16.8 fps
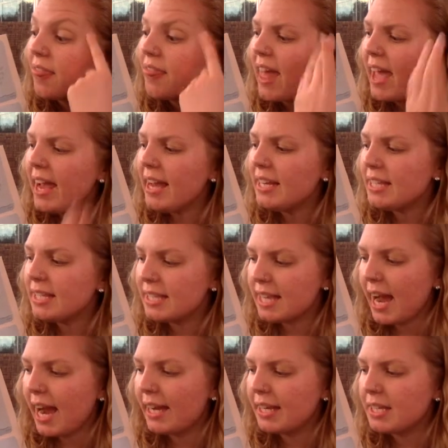They
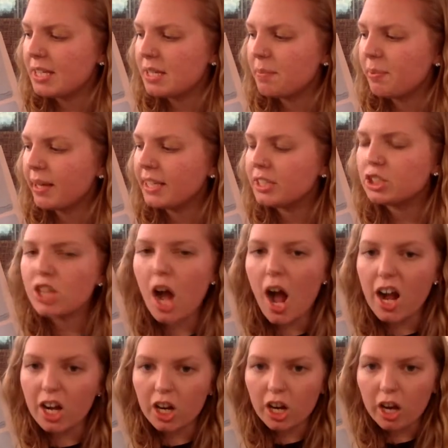decided to play
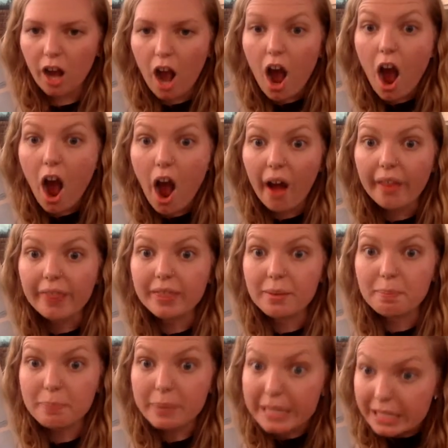soccer on the
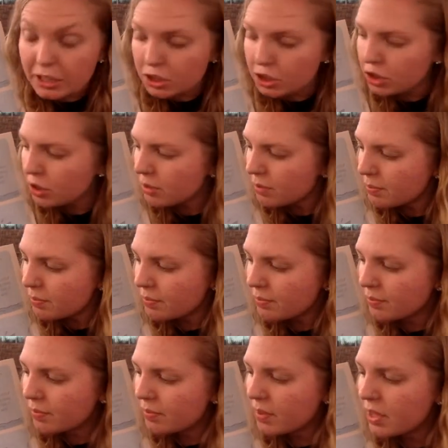beach.
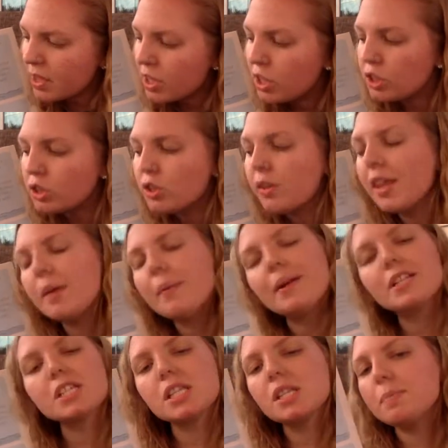So they
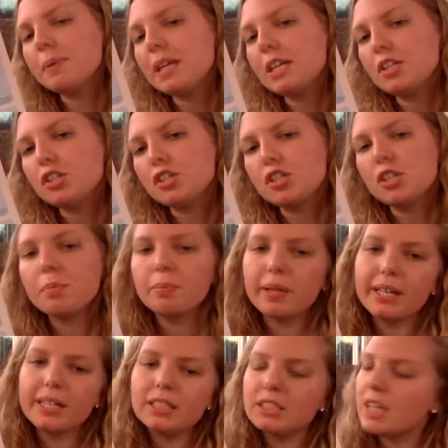went to the beach and
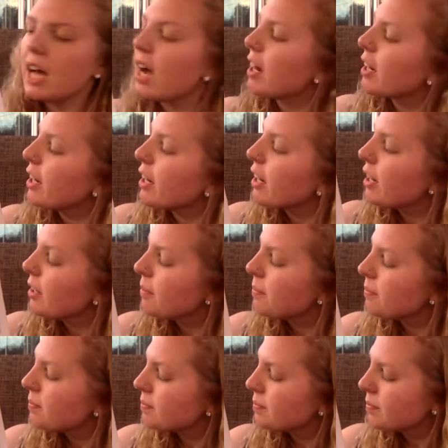played soccer.
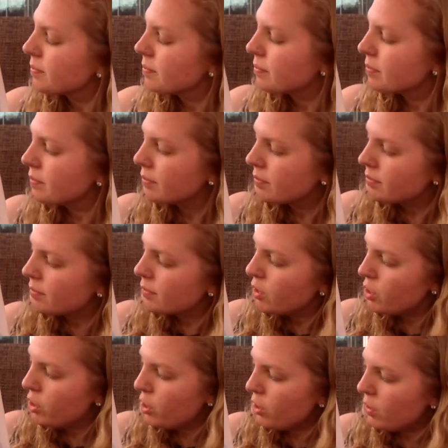
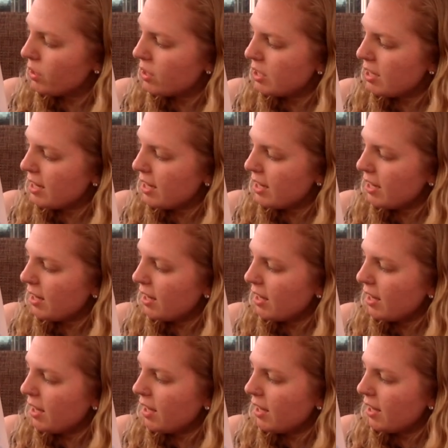You can see
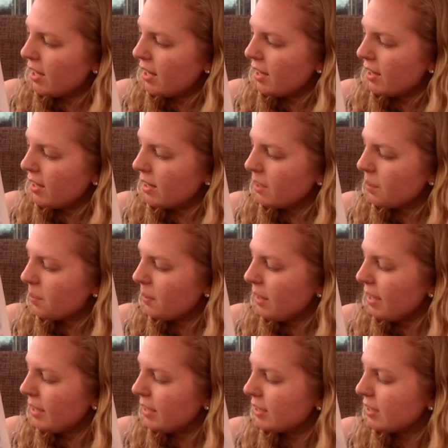they're
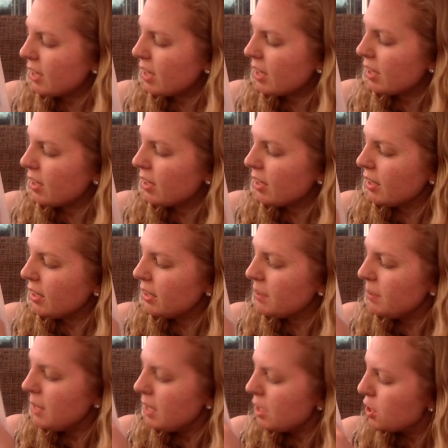playing soccer on the
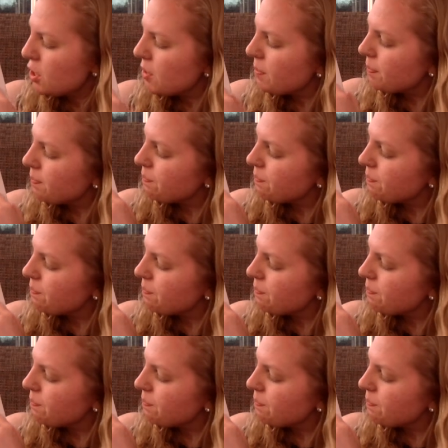beach.